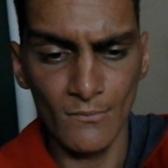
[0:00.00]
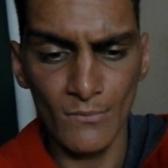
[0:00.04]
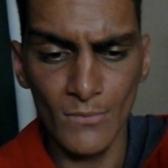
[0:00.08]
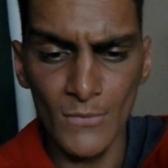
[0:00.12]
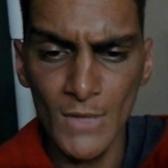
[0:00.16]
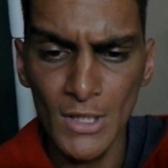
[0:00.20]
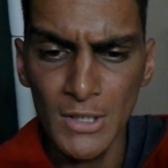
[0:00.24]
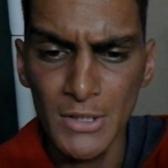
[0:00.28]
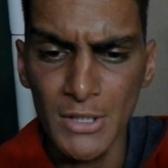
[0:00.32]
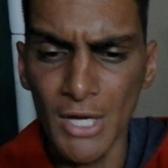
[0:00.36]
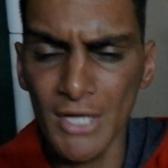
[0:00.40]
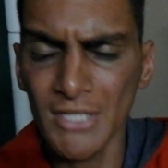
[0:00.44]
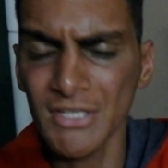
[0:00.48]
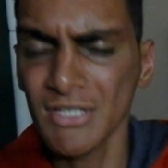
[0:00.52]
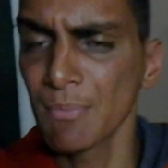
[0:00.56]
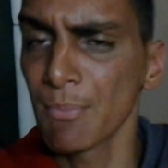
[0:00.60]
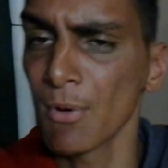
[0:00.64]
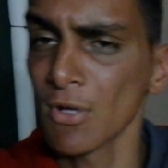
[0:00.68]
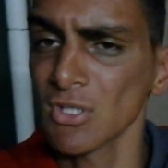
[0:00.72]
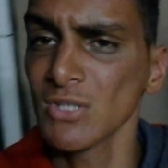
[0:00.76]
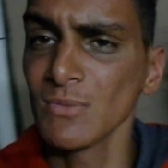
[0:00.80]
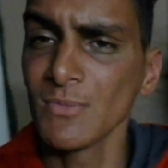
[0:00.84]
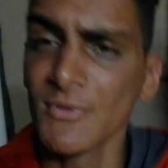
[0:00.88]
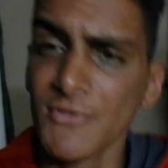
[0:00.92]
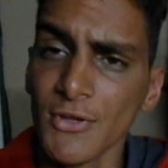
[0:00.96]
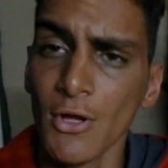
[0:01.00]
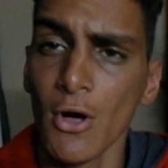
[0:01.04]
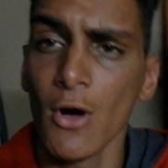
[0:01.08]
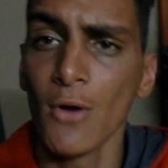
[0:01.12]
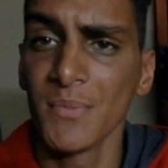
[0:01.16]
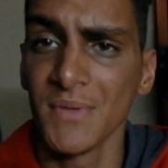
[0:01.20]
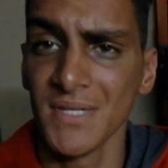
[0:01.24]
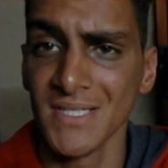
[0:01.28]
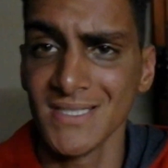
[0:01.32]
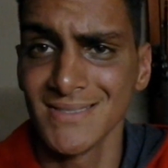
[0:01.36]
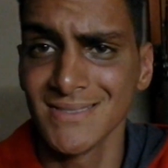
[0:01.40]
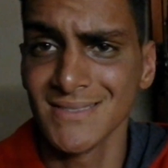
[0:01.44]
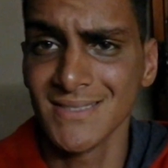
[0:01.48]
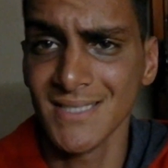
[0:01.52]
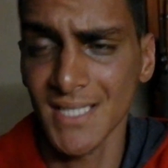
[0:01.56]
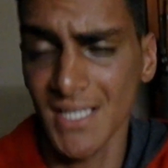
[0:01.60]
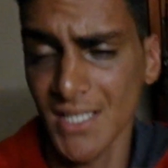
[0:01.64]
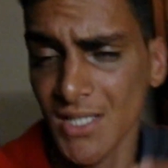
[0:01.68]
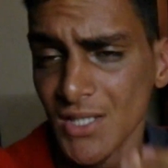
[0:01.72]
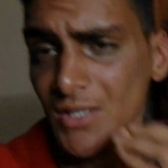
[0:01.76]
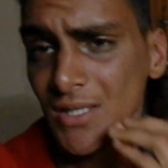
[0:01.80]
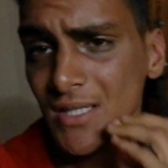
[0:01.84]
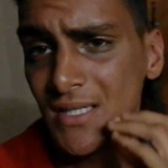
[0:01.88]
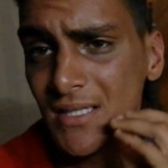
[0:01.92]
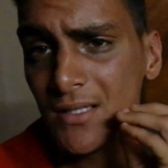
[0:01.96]
Now at the bottom of the arm there's thread
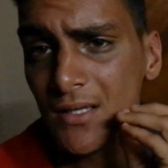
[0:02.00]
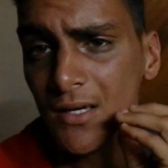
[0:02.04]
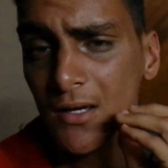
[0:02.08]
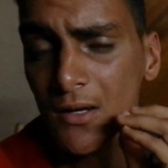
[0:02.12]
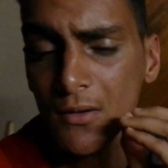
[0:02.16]
that